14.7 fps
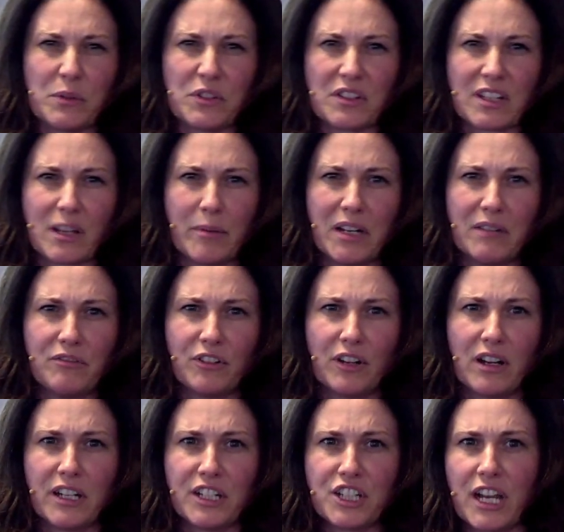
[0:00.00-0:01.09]
He was just coming in for an
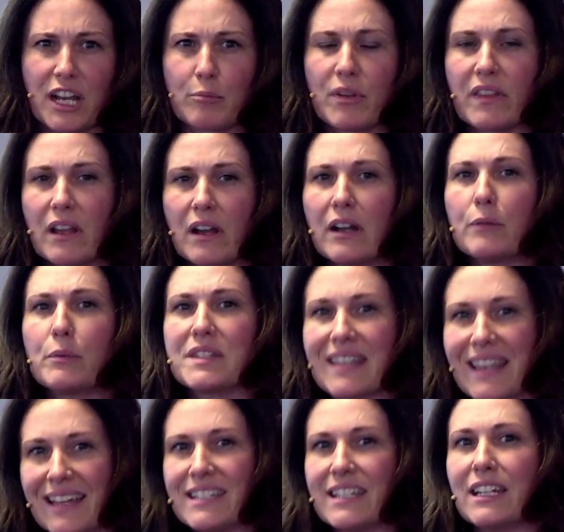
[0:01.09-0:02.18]
eye check, but the eye was
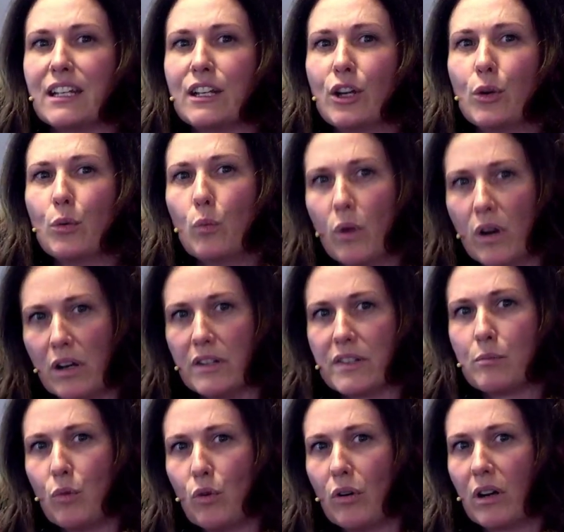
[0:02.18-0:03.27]
getting
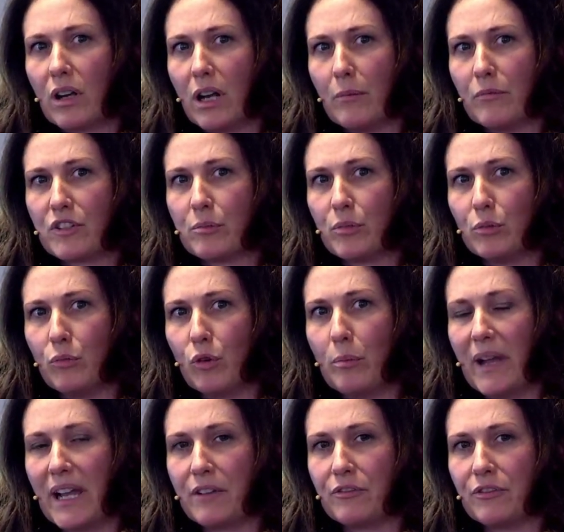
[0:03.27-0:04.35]
worse, more uncomfortable, more
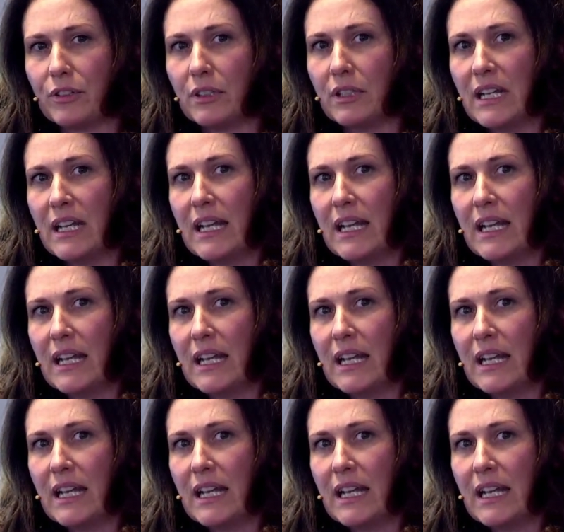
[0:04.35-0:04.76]
painful.